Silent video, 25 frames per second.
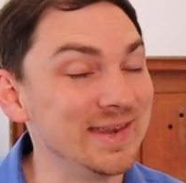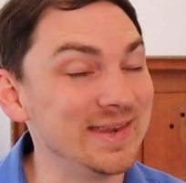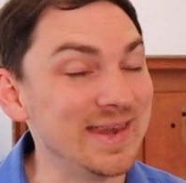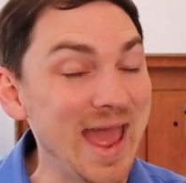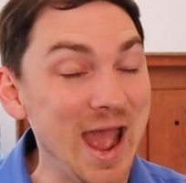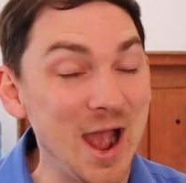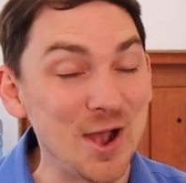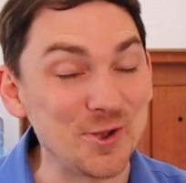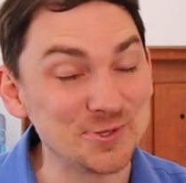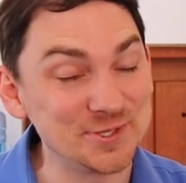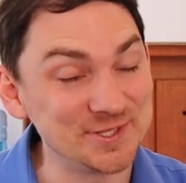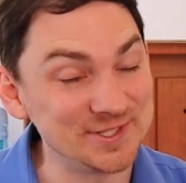
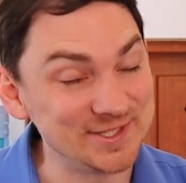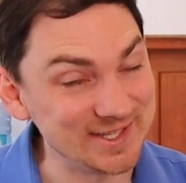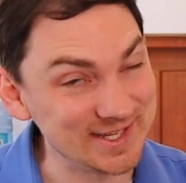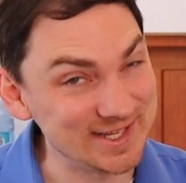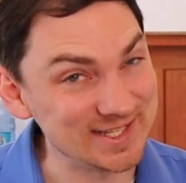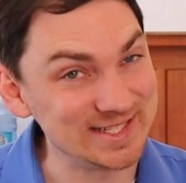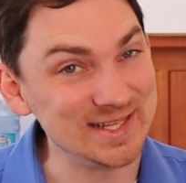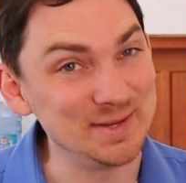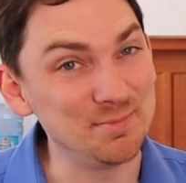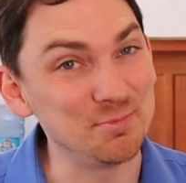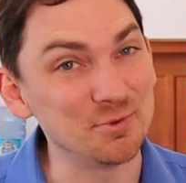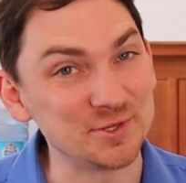Now
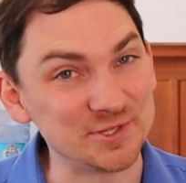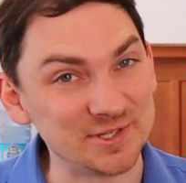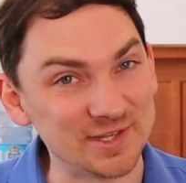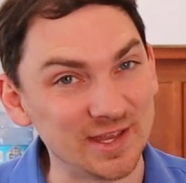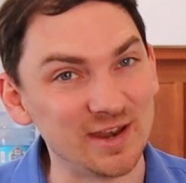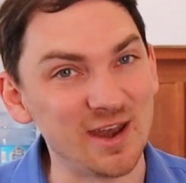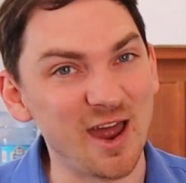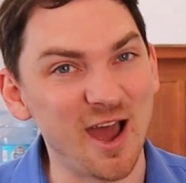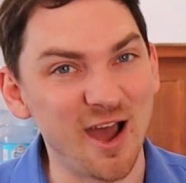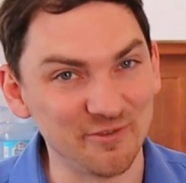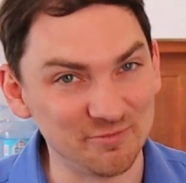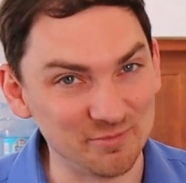
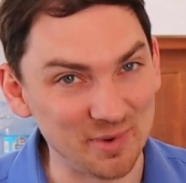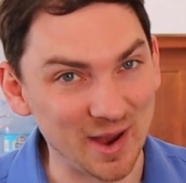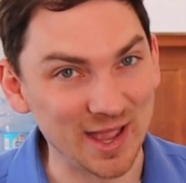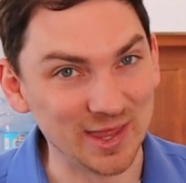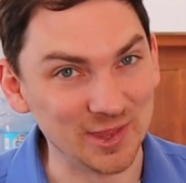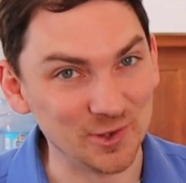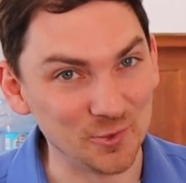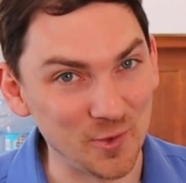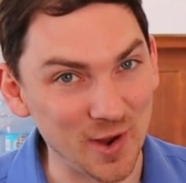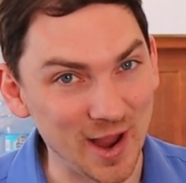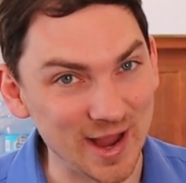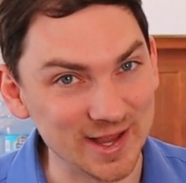60% off,
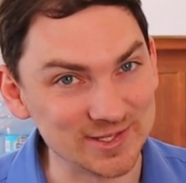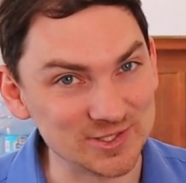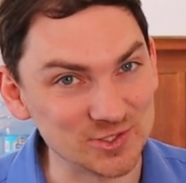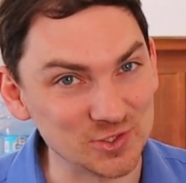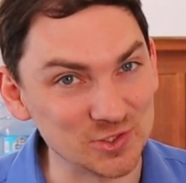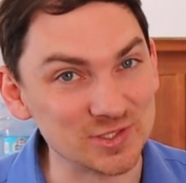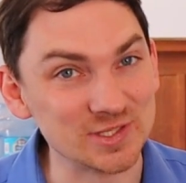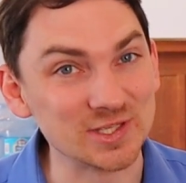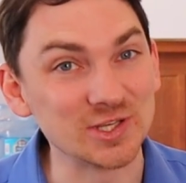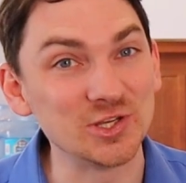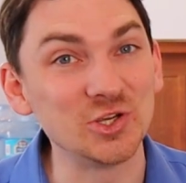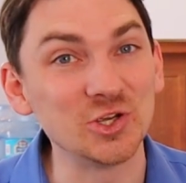by the way,
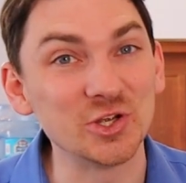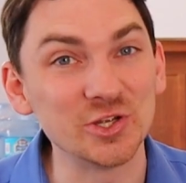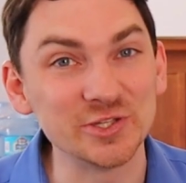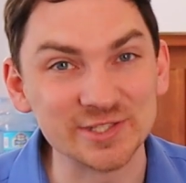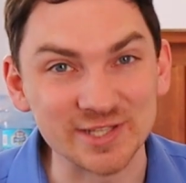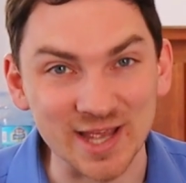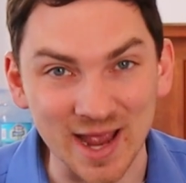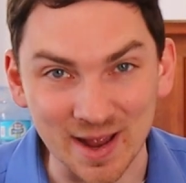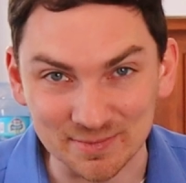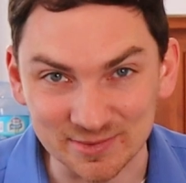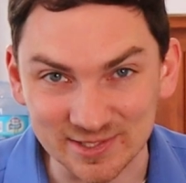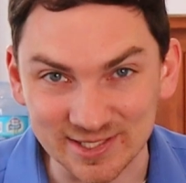so it's a
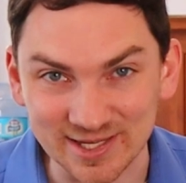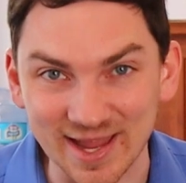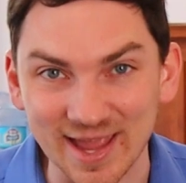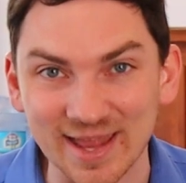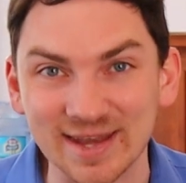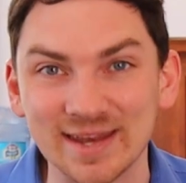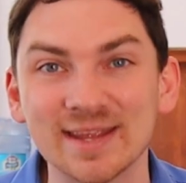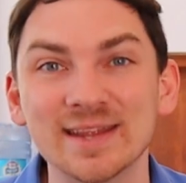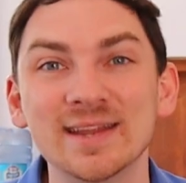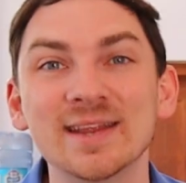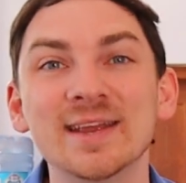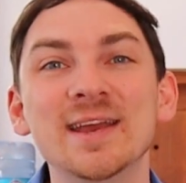good time to
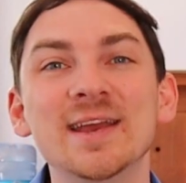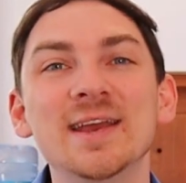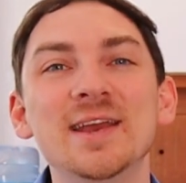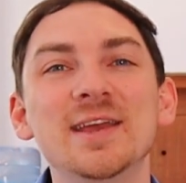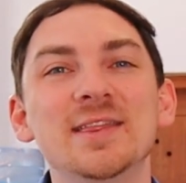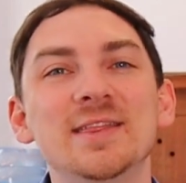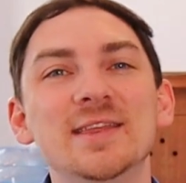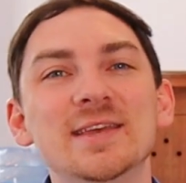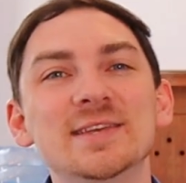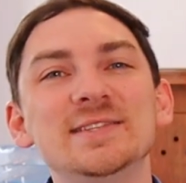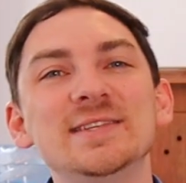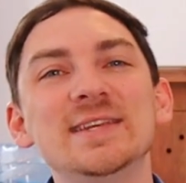get it
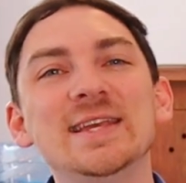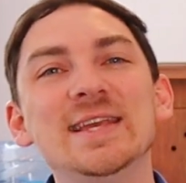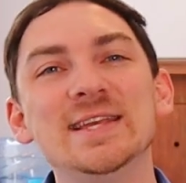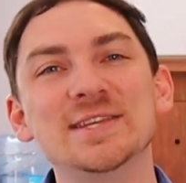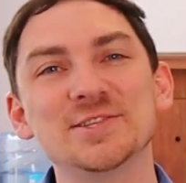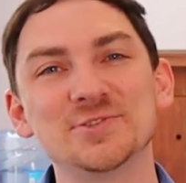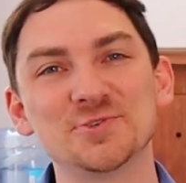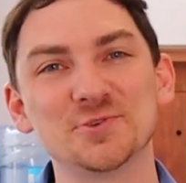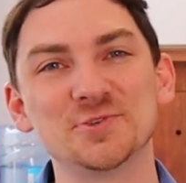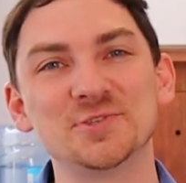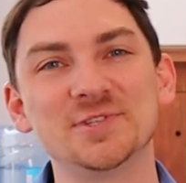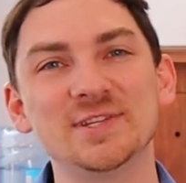this
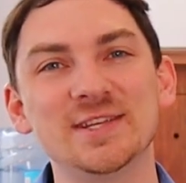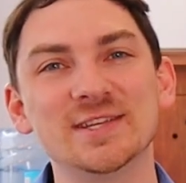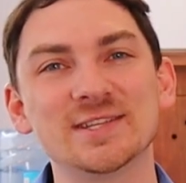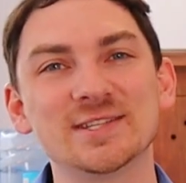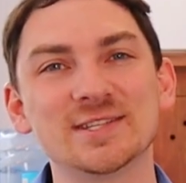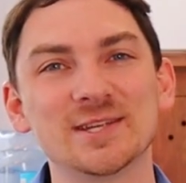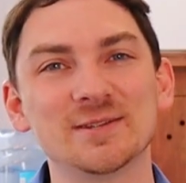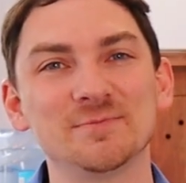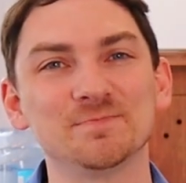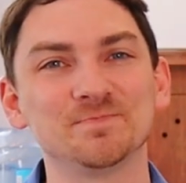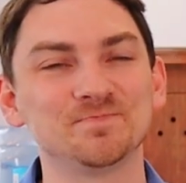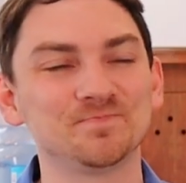Easter
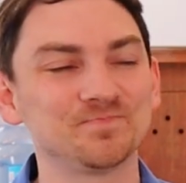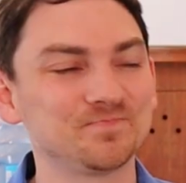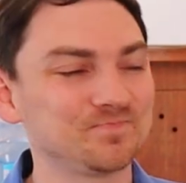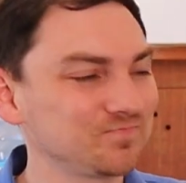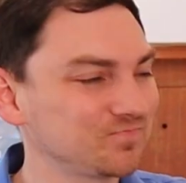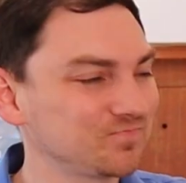season.